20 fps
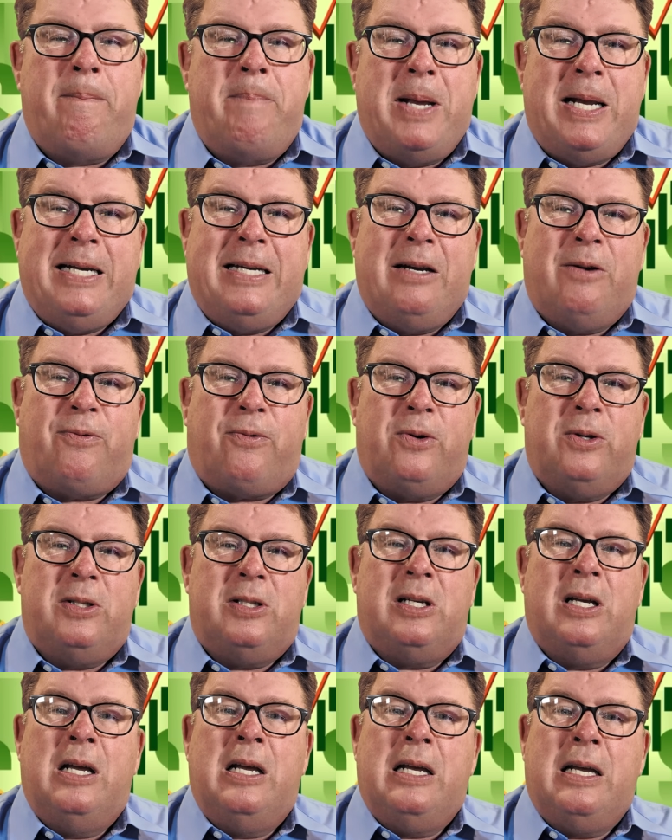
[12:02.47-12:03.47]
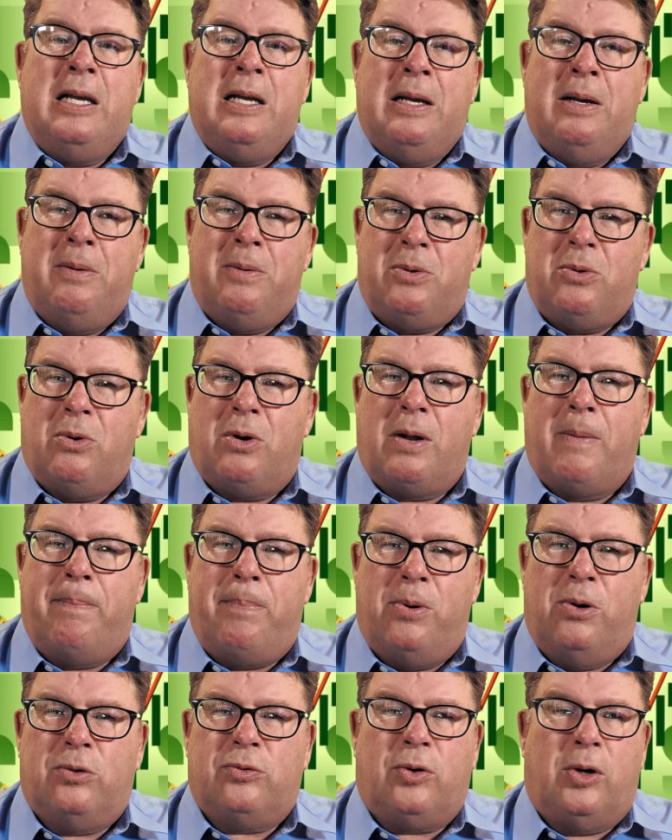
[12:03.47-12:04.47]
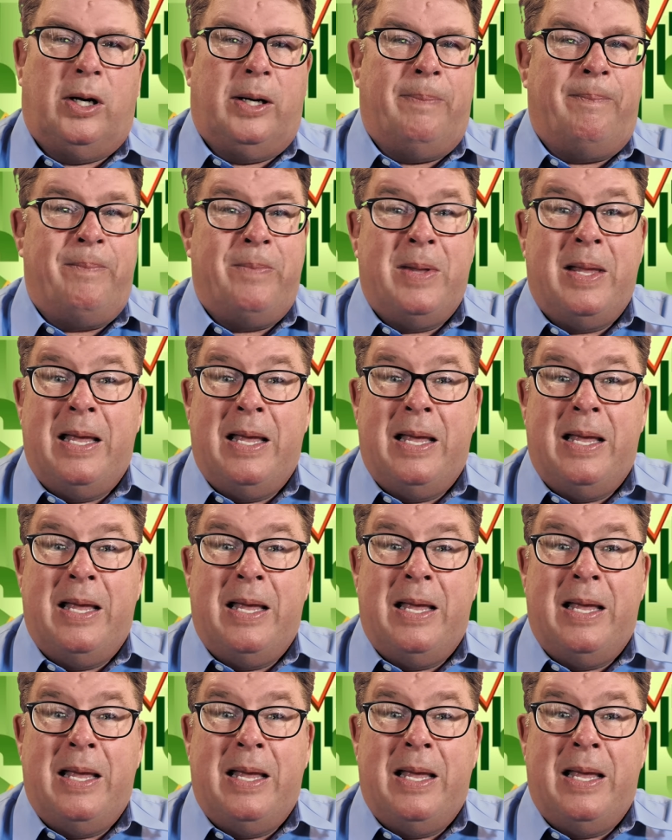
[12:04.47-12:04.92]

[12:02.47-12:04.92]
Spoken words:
Big difference during a bull run.